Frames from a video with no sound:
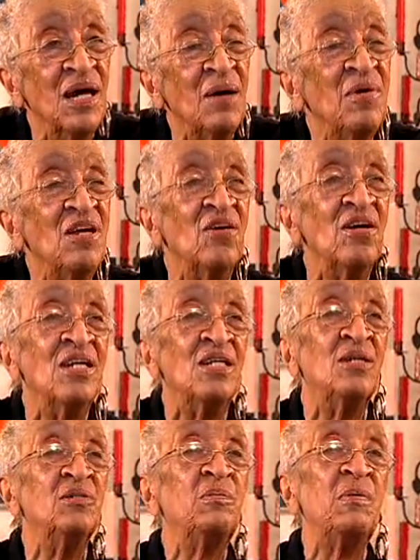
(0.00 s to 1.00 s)
I mean, all of
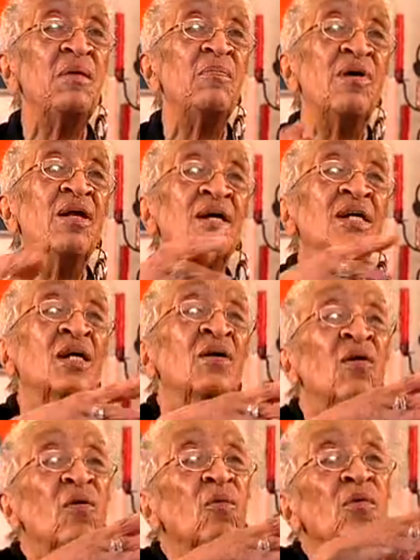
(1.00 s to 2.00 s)
those people
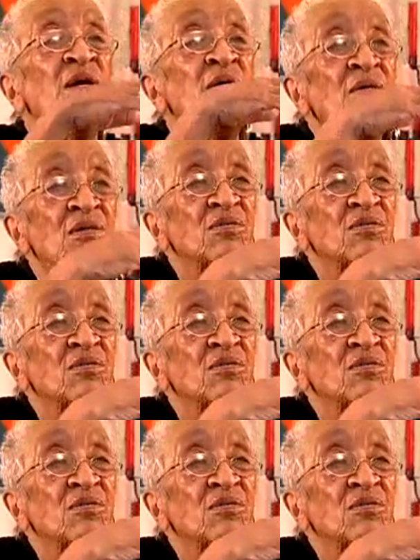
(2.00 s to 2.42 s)
we